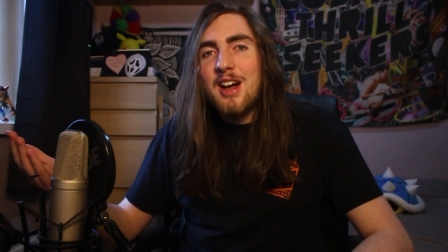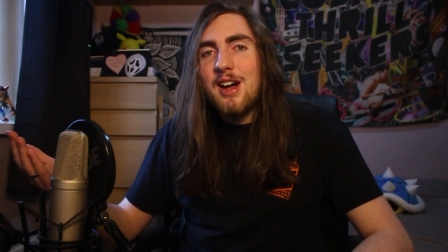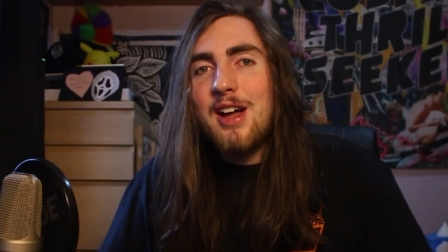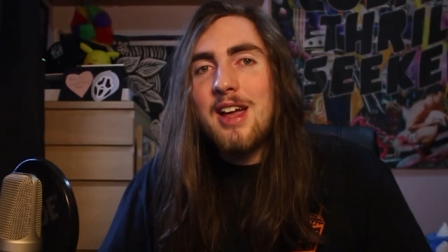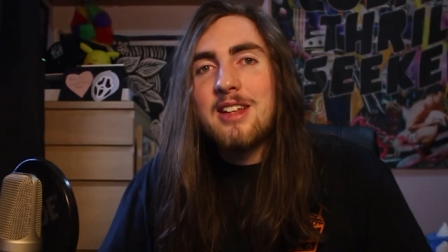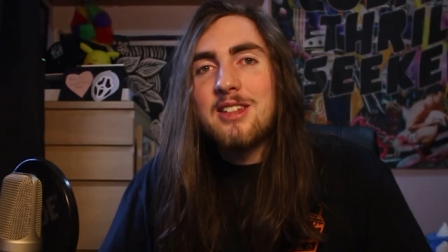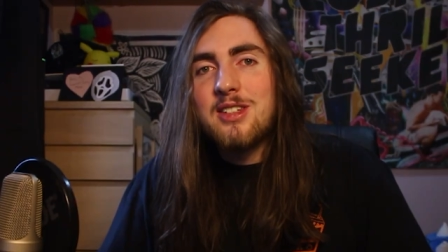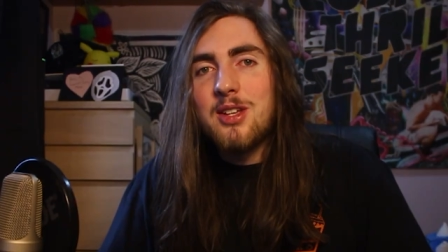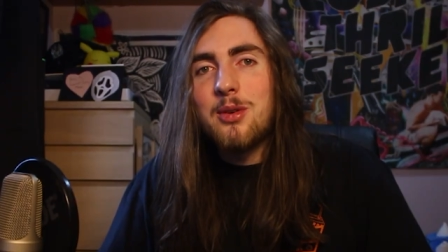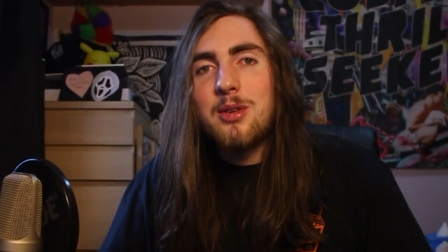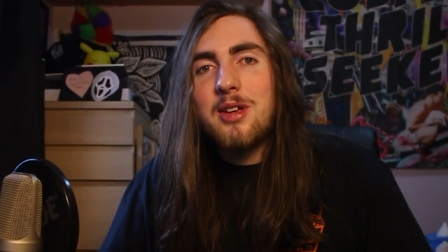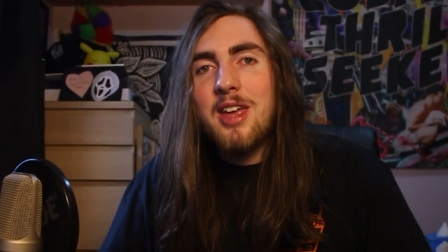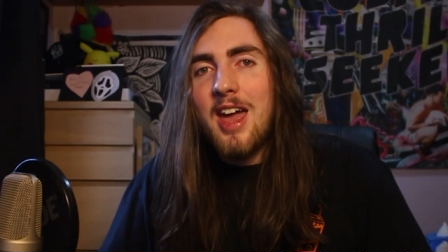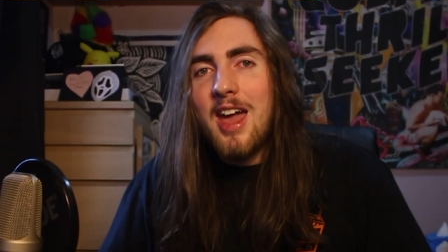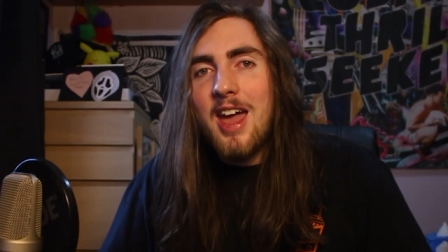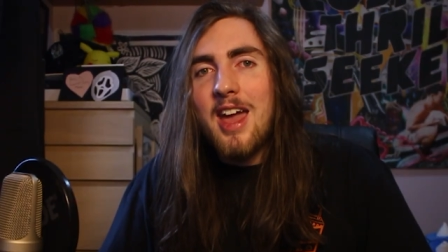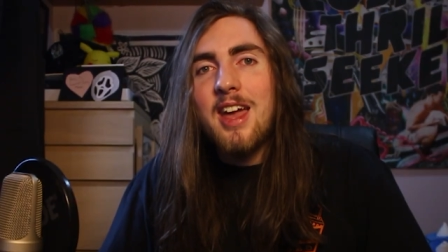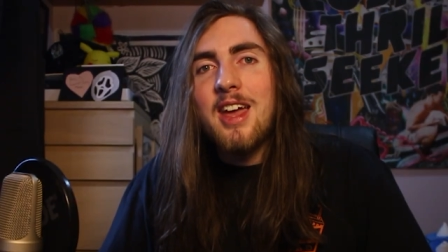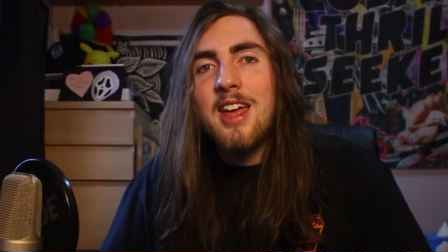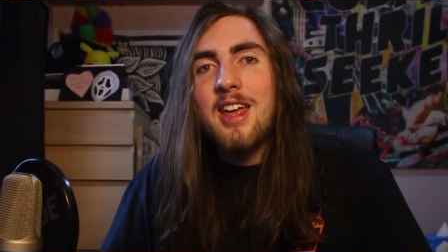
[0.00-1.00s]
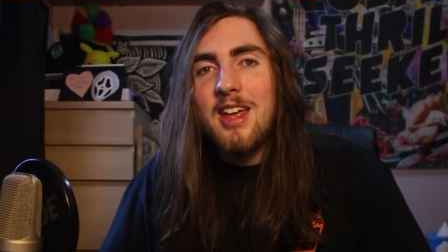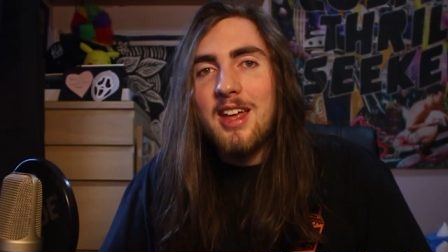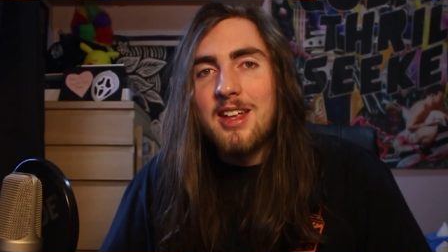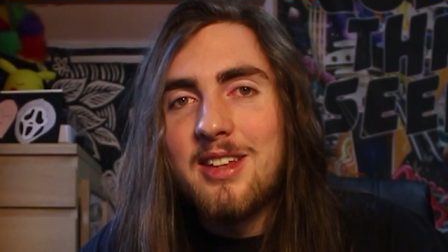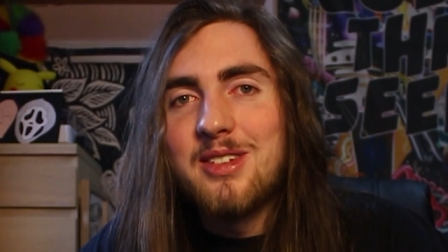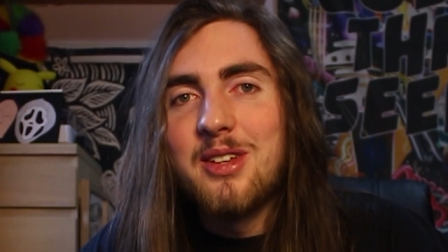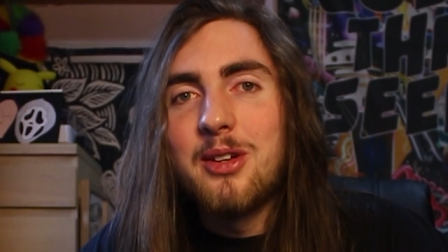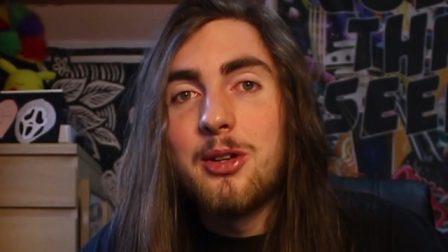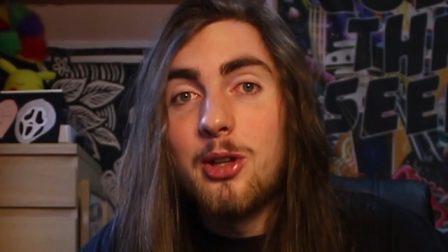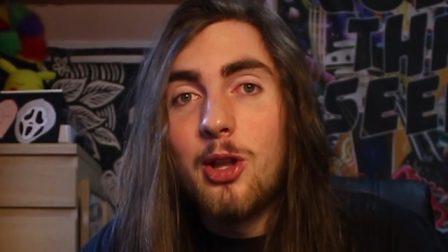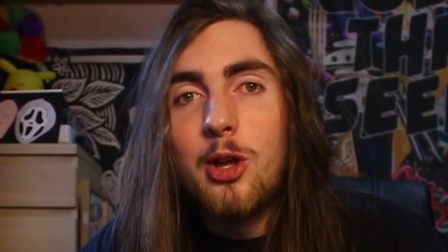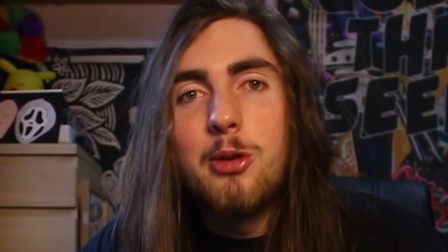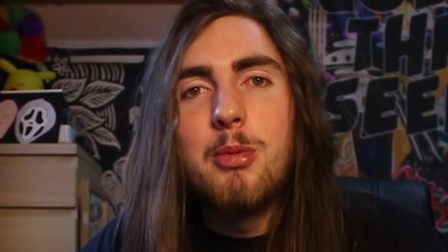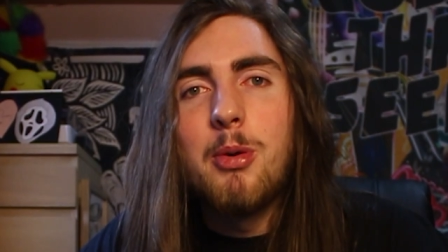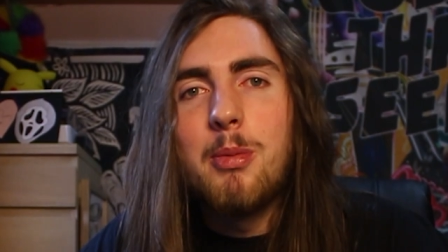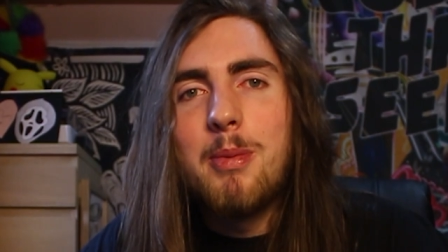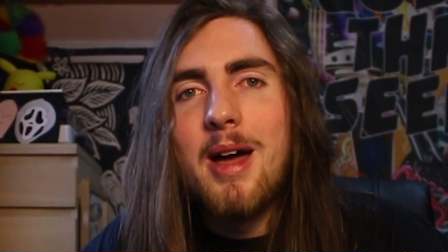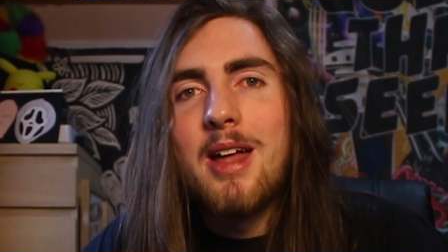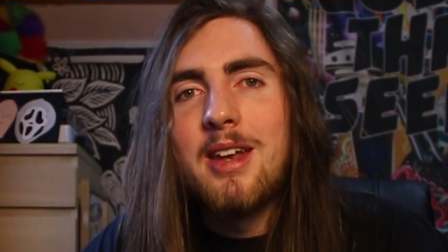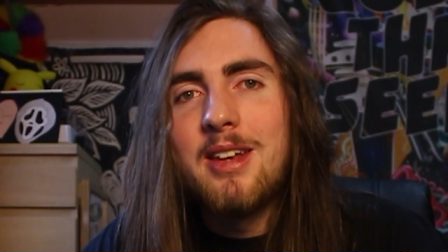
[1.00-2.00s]
It's okay, it's a
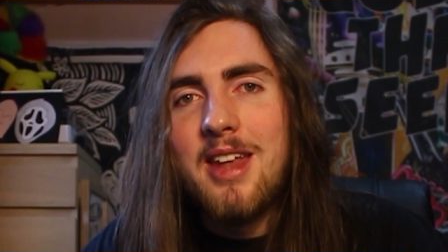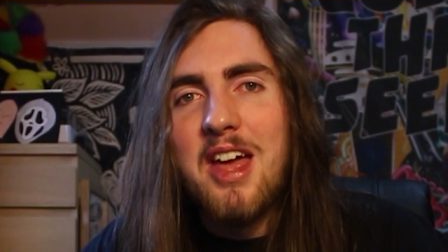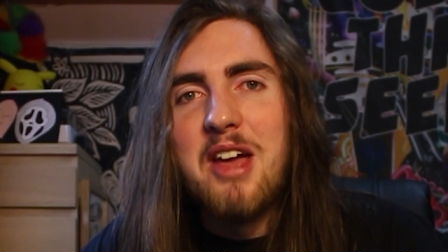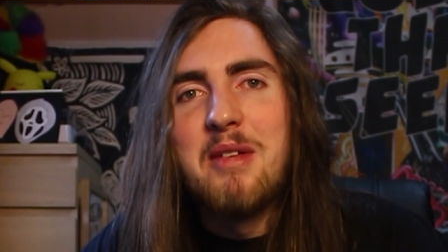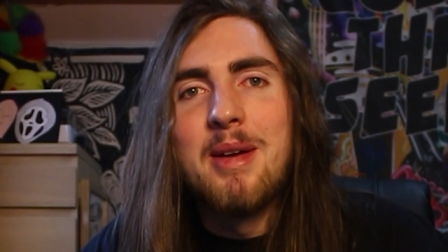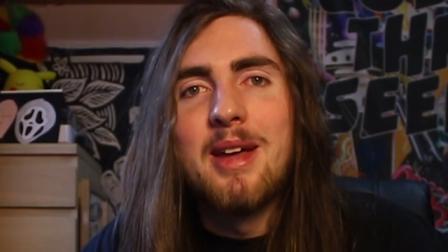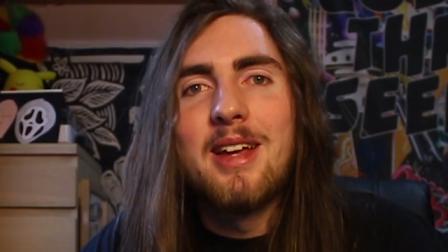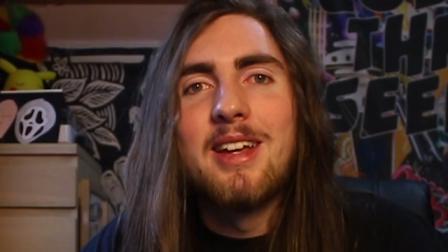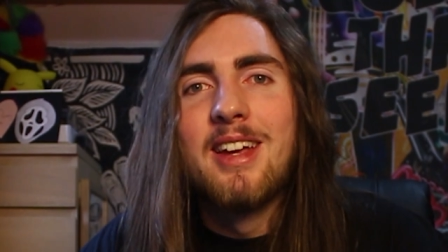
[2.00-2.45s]
global pandemic.